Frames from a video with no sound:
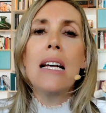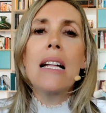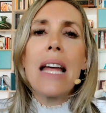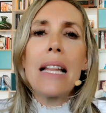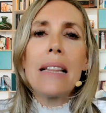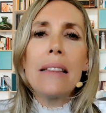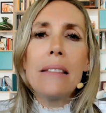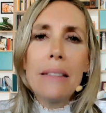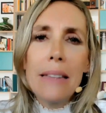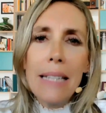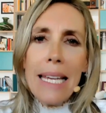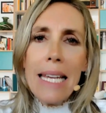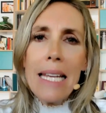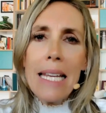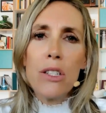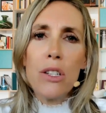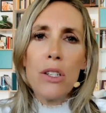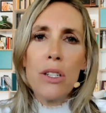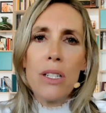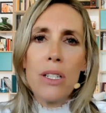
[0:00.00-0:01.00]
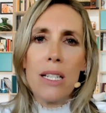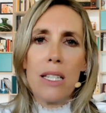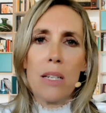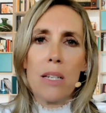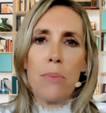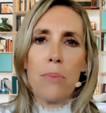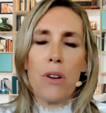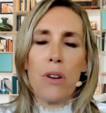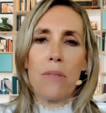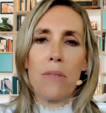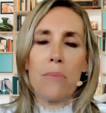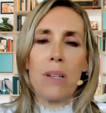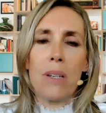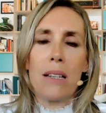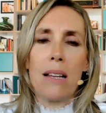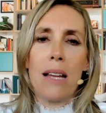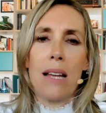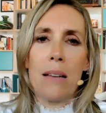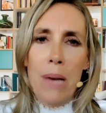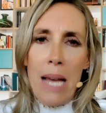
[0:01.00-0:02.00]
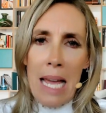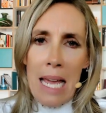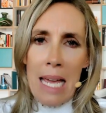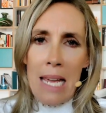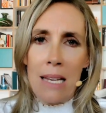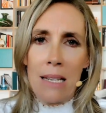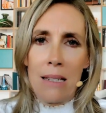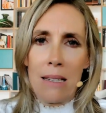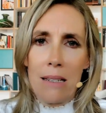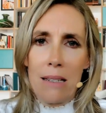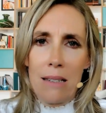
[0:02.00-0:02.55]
that lead to disappointment and pain.